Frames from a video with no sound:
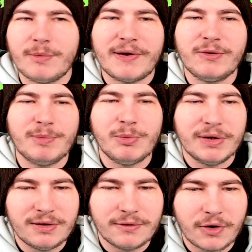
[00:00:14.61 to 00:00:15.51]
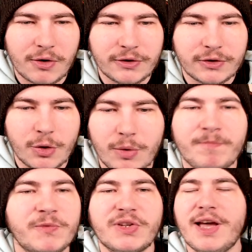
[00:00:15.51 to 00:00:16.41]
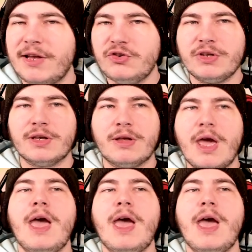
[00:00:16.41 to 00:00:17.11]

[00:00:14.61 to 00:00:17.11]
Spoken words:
I've just been waiting for it, so start hatching it.